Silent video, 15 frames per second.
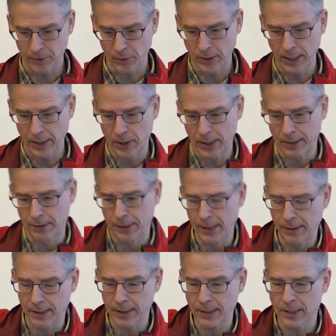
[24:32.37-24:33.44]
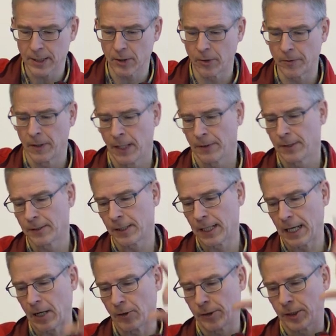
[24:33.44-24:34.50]
So here you can see this. So this
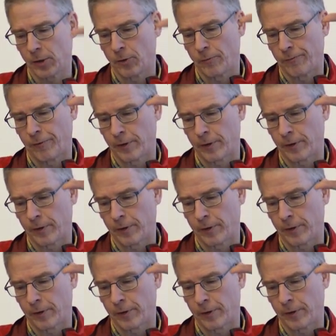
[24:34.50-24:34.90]
allows you,